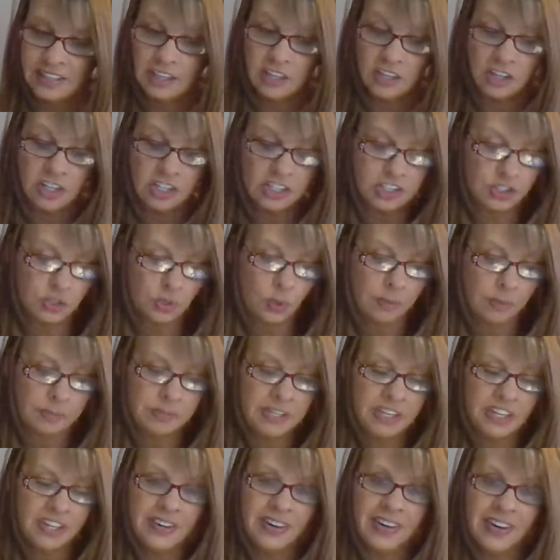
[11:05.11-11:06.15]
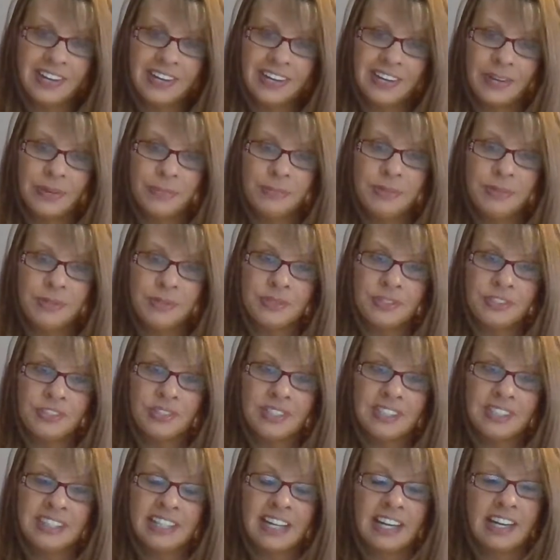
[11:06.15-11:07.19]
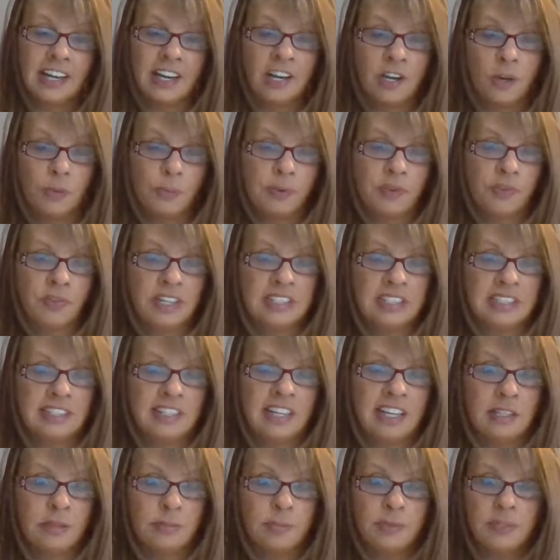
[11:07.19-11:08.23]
All right, Scorpio, I hope you enjoyed that. I hope it resonated.